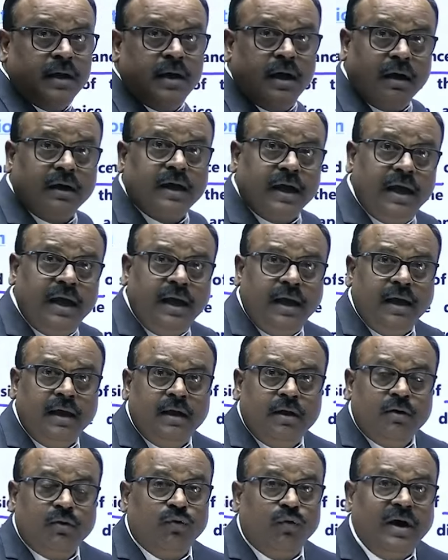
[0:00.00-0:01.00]
Okay,
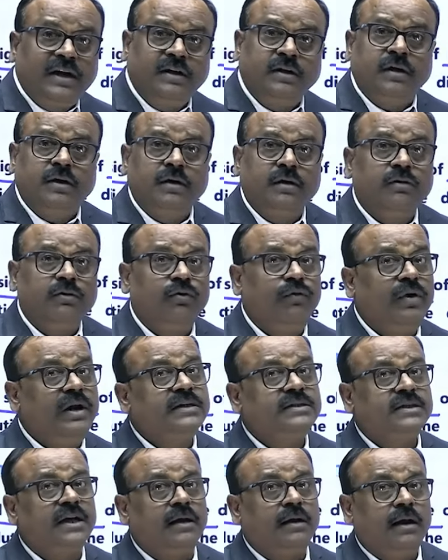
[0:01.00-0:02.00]
what
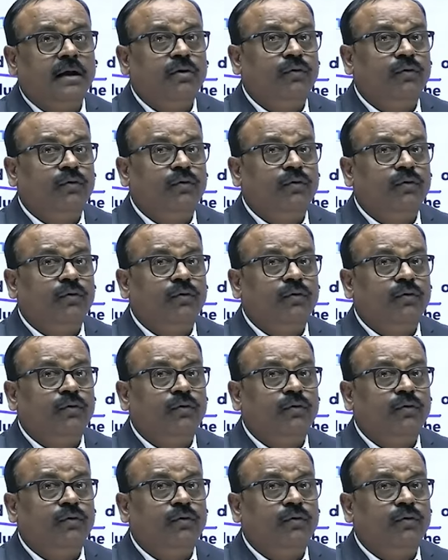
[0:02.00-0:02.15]
Wilson?